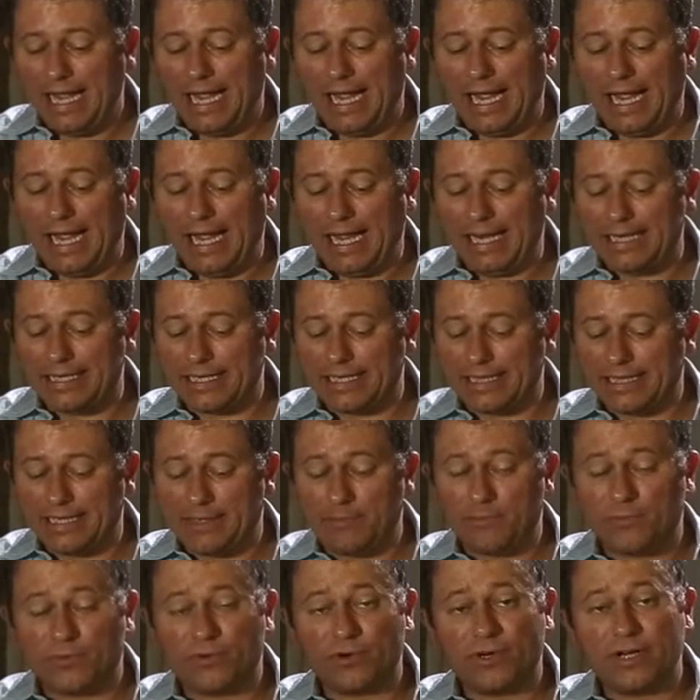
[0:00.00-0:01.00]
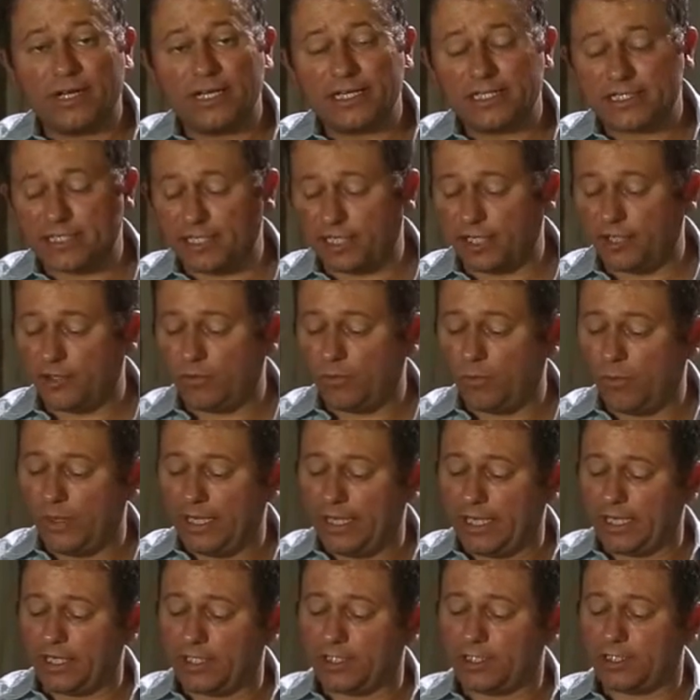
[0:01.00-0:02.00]
And the prize that you
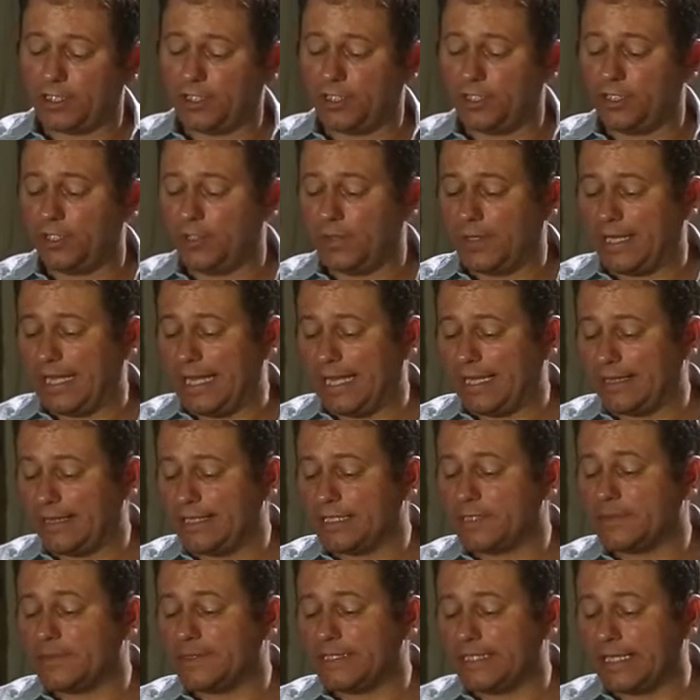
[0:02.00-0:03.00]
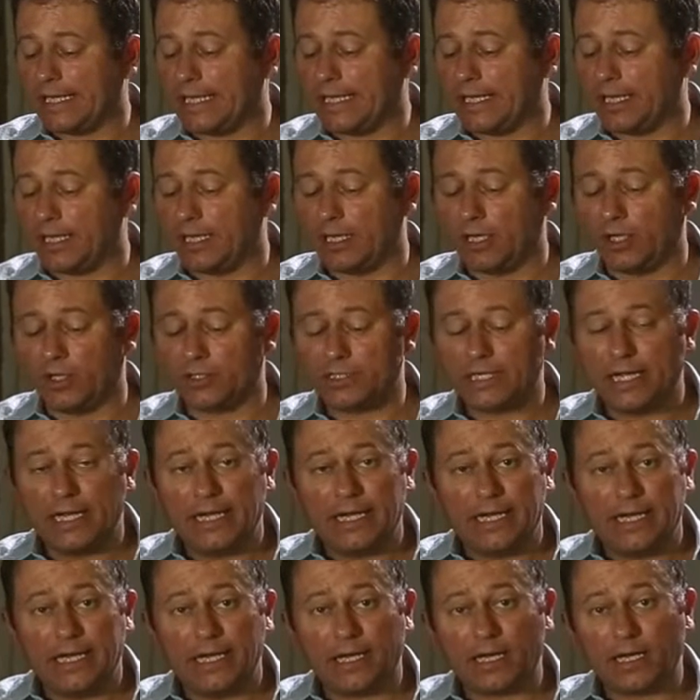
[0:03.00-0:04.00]
win, should you get this particular lot,
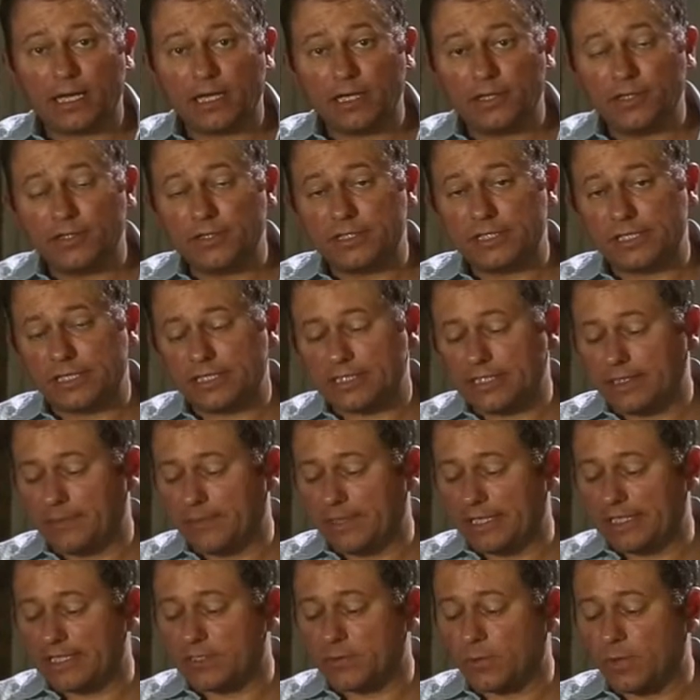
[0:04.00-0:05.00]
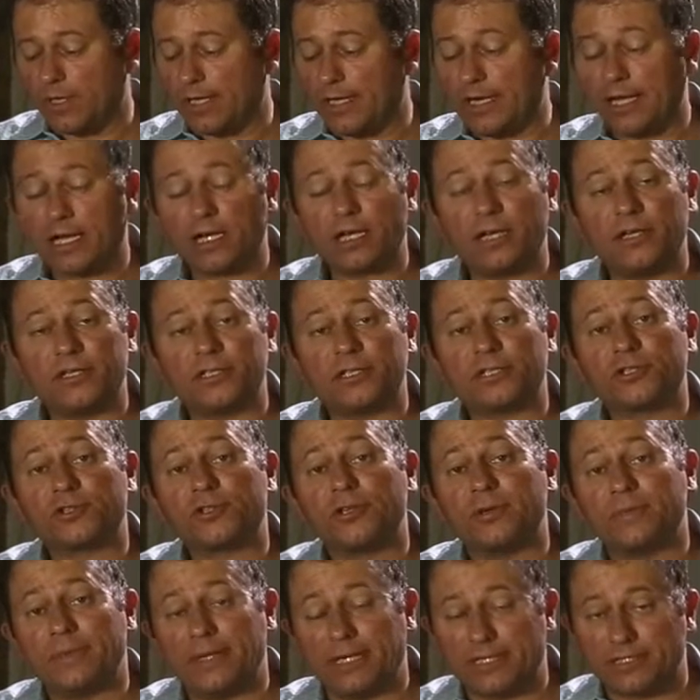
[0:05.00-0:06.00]
includes some of this wine, includes a
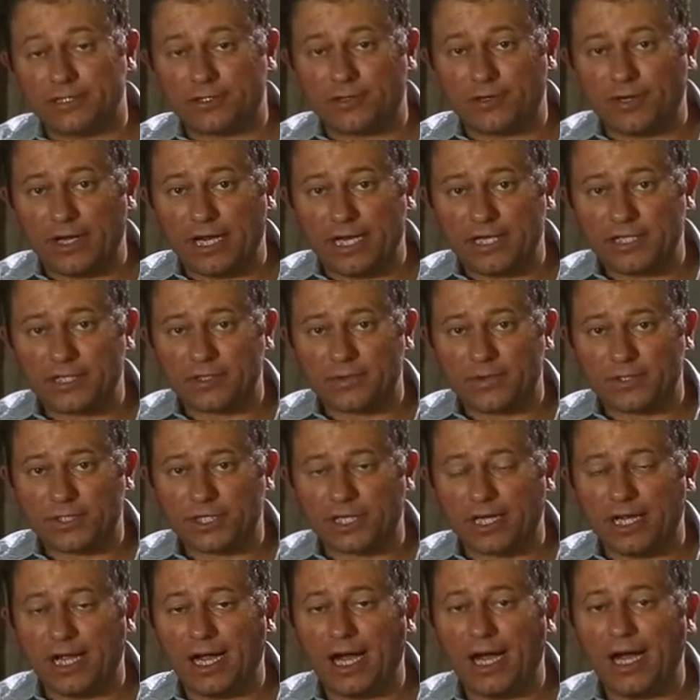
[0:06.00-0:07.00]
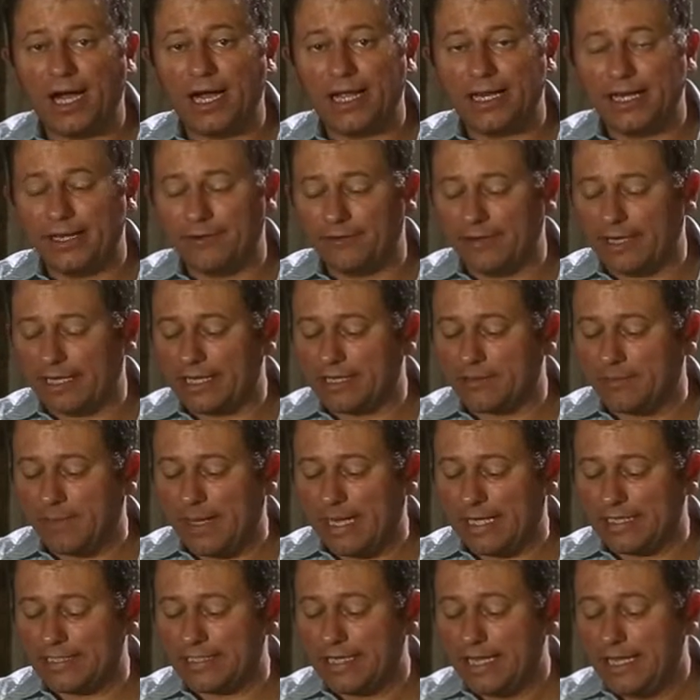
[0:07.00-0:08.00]
trip out to Creation, which I highly
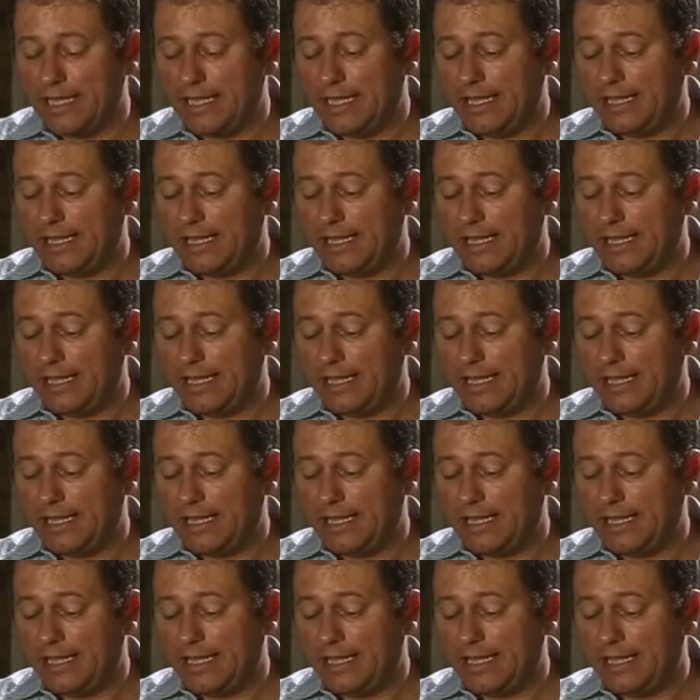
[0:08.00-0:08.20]
recommend.